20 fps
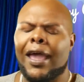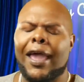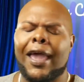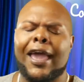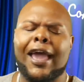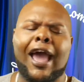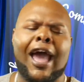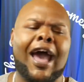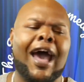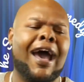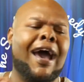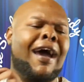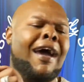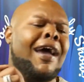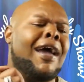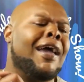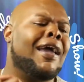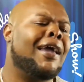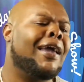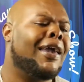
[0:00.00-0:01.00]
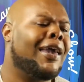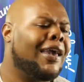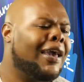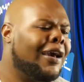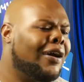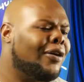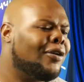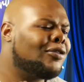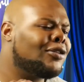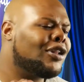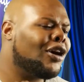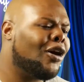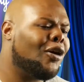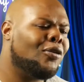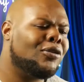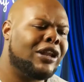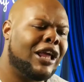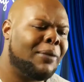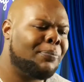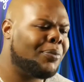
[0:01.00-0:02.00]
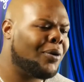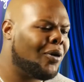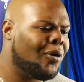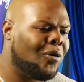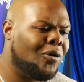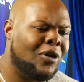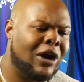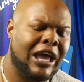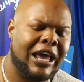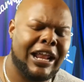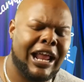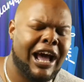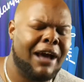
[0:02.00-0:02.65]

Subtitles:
and I held on that pole and